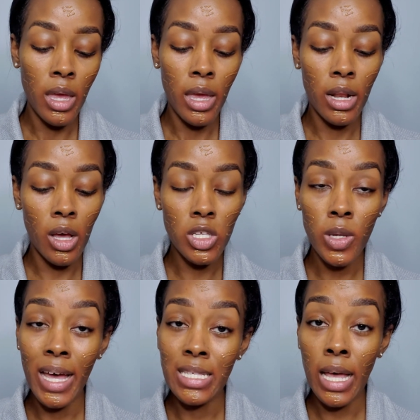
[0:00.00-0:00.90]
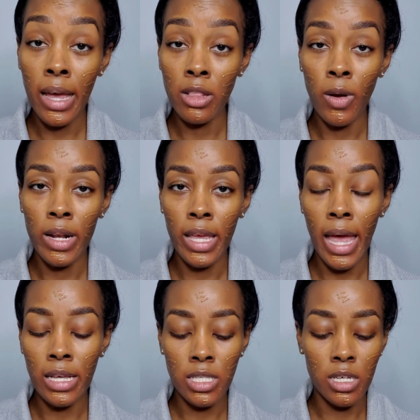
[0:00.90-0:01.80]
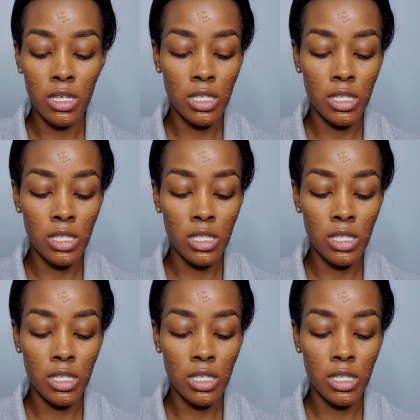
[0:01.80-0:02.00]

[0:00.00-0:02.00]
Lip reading: And it also has hyaluronic acid.